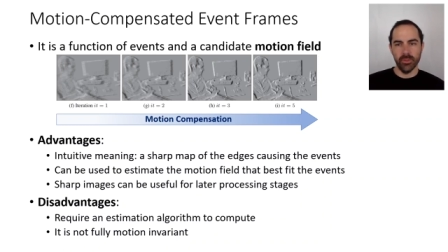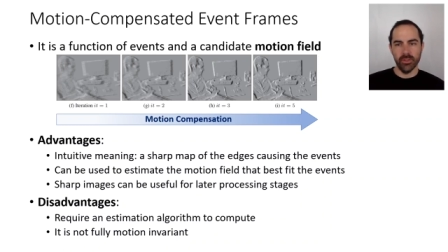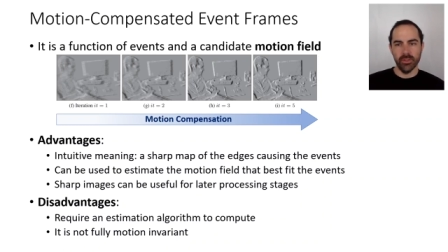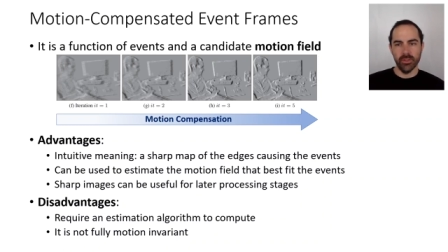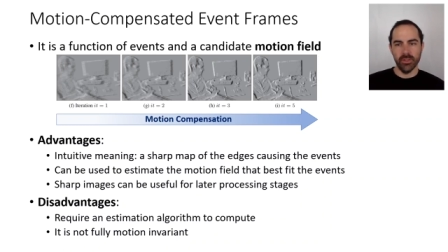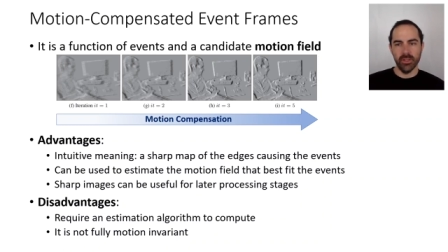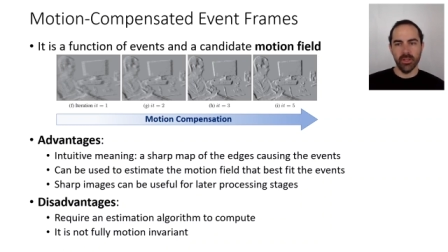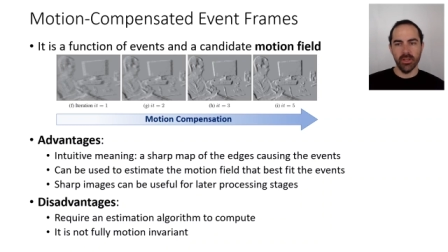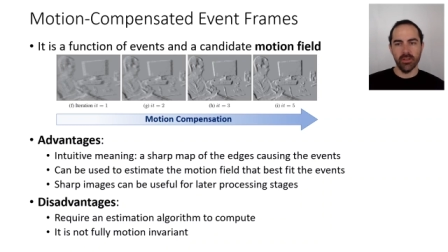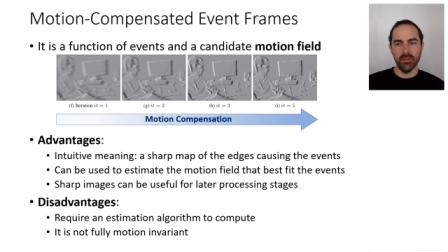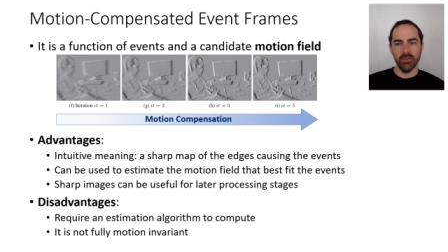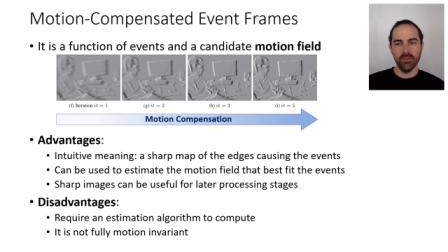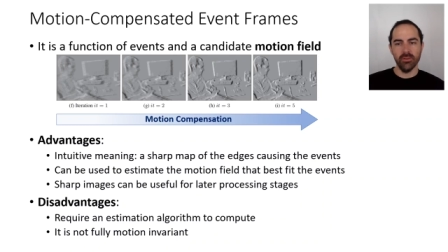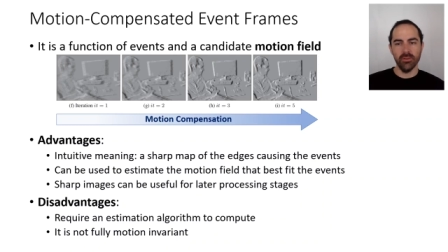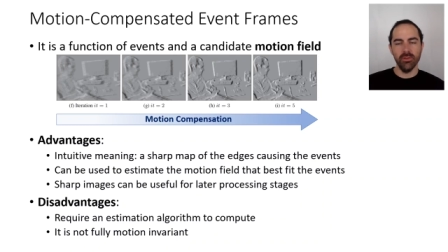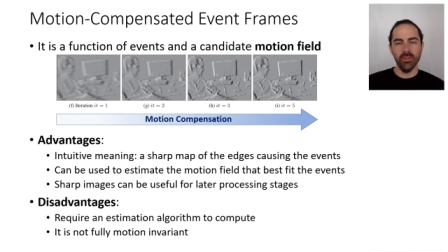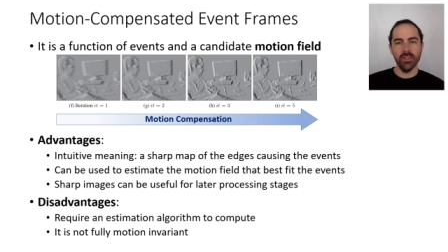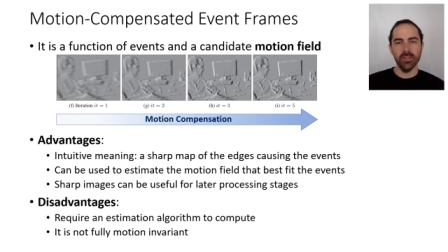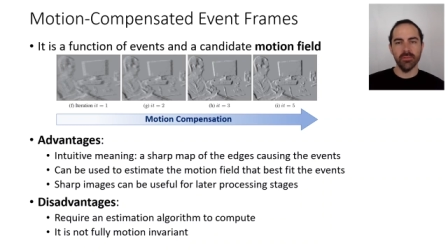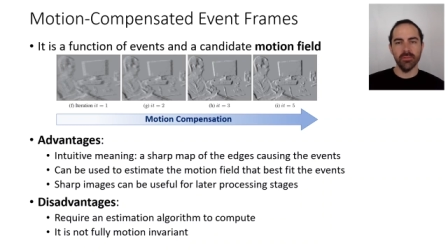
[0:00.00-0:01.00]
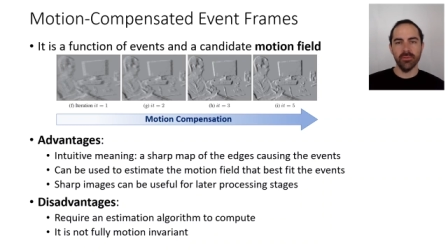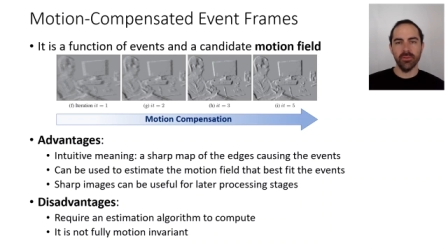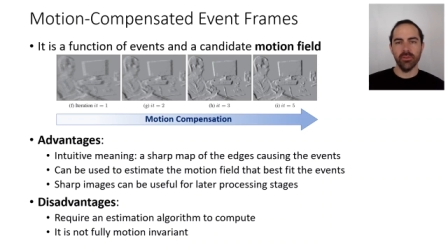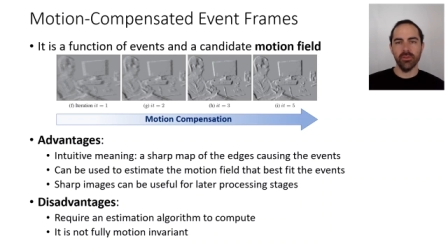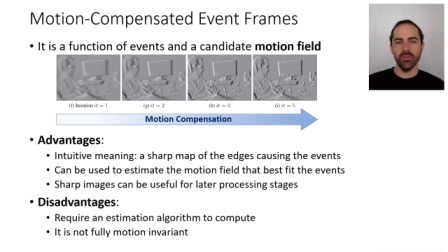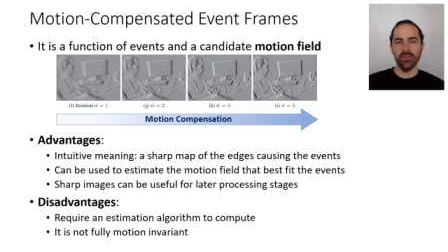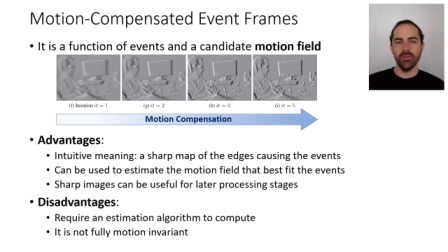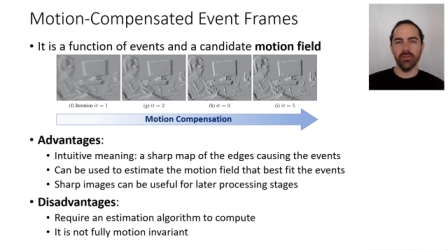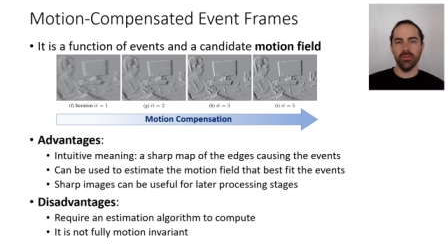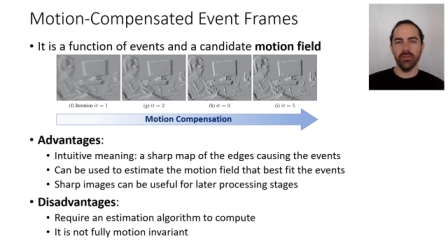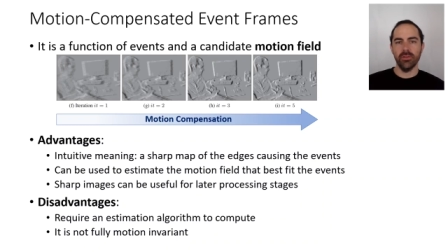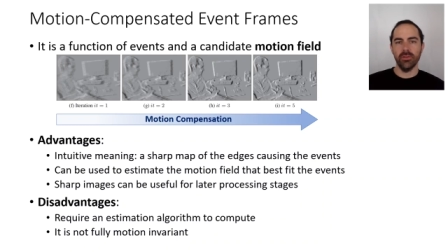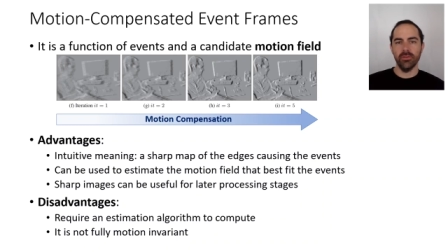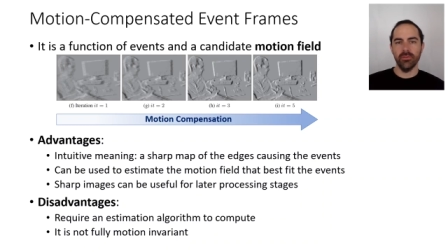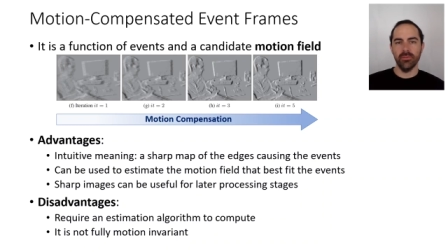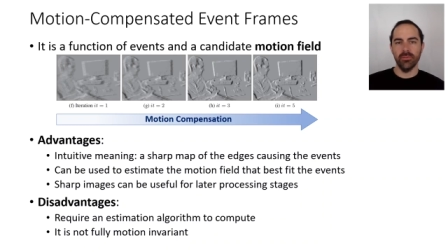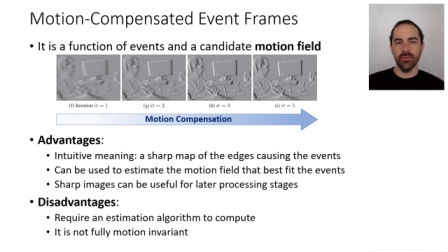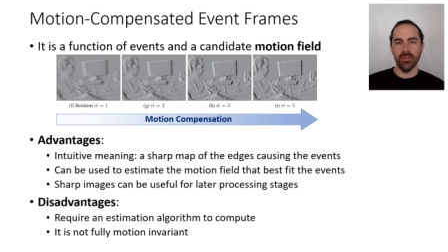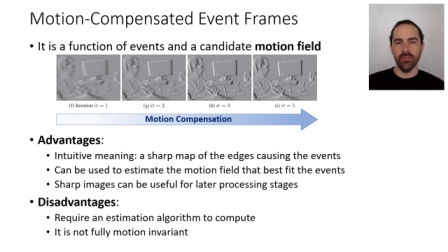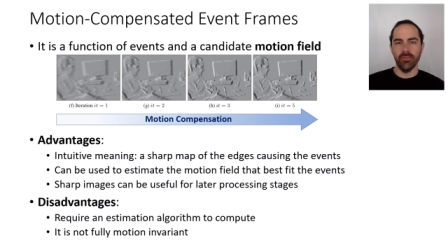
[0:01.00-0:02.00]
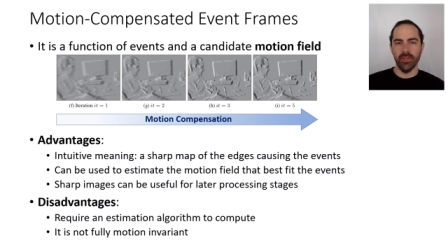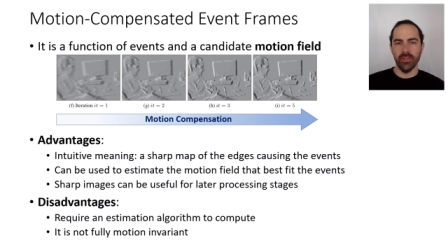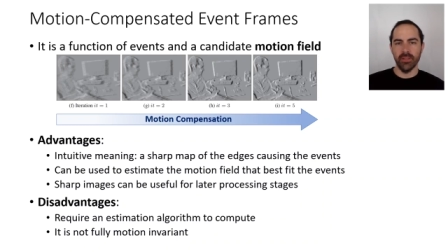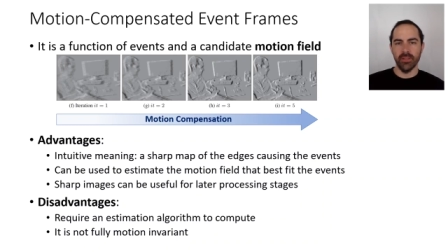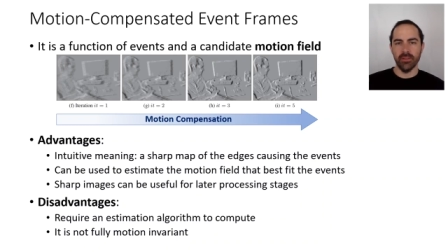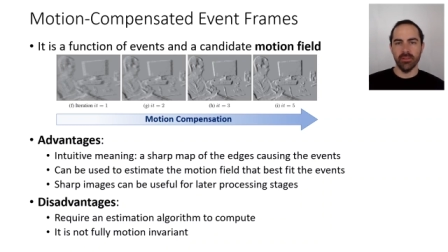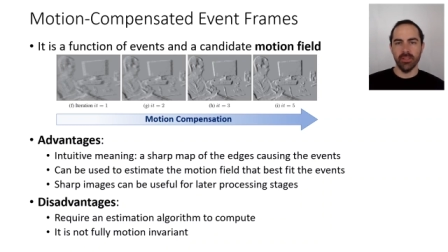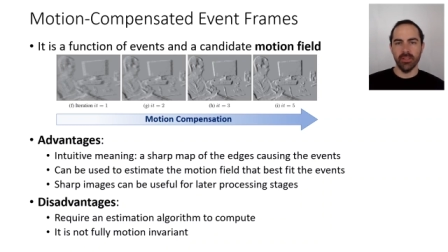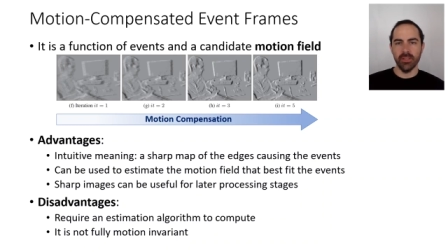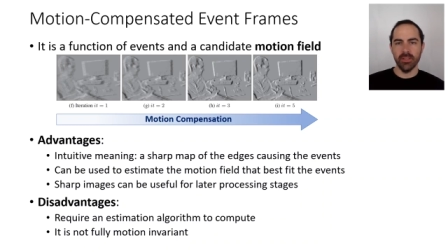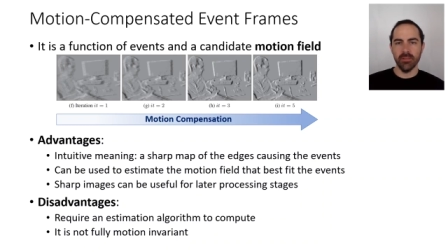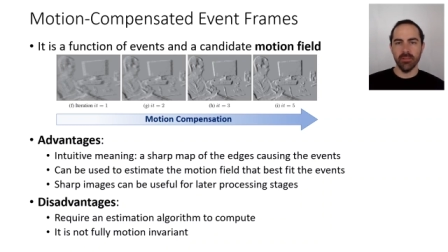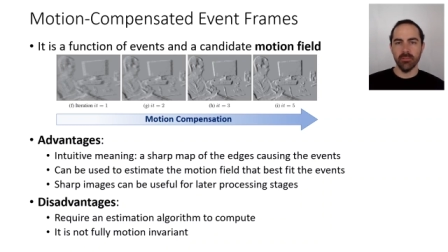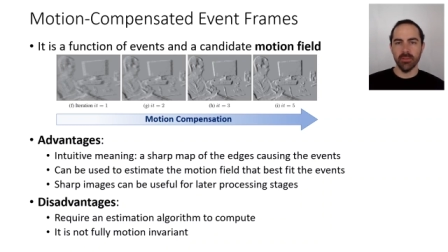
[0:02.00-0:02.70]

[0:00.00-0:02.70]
which they are not only a function of event data,